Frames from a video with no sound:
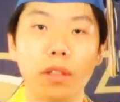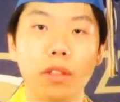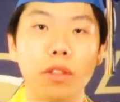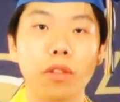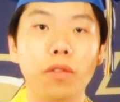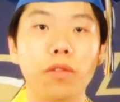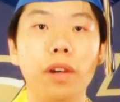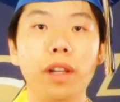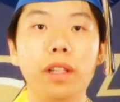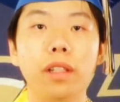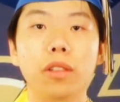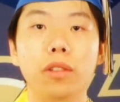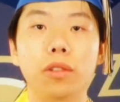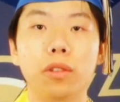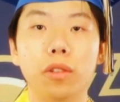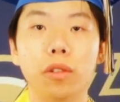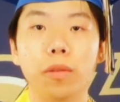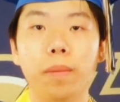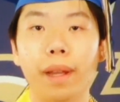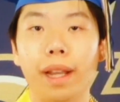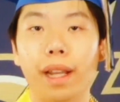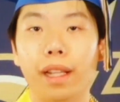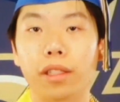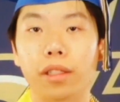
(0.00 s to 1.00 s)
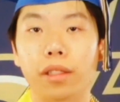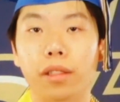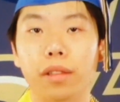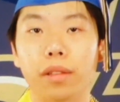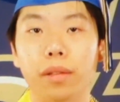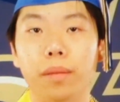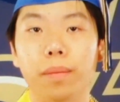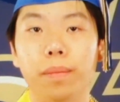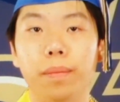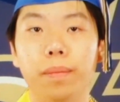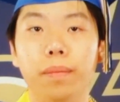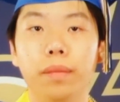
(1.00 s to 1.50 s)
to find your true passion.
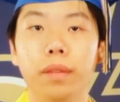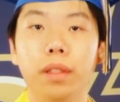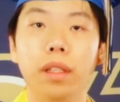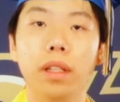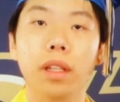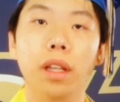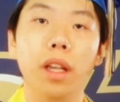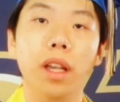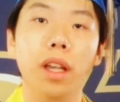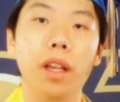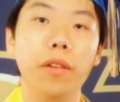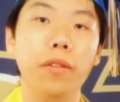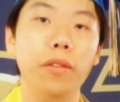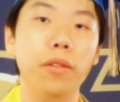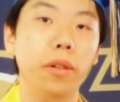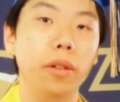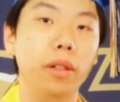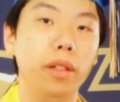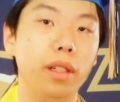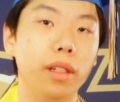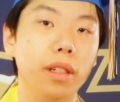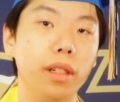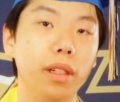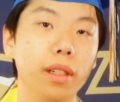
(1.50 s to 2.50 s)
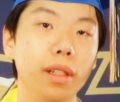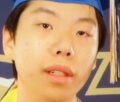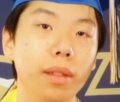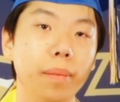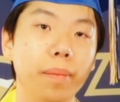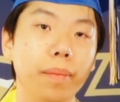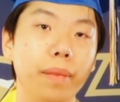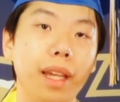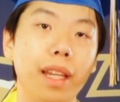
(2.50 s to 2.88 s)
If you are good